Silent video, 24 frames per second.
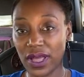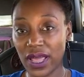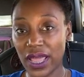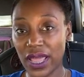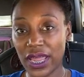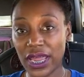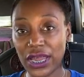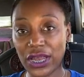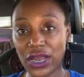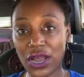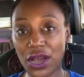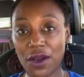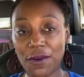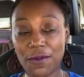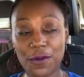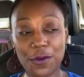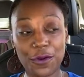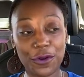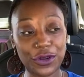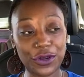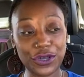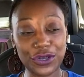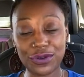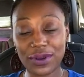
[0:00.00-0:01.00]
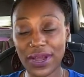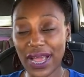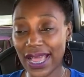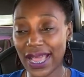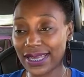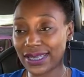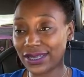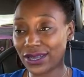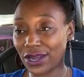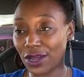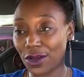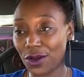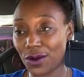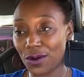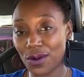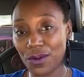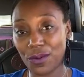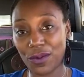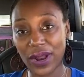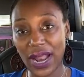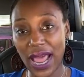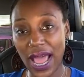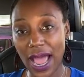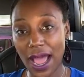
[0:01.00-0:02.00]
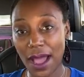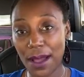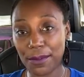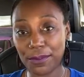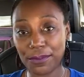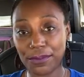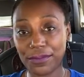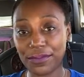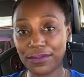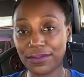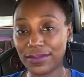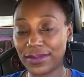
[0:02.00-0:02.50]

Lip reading: Of course, you guys know when I'm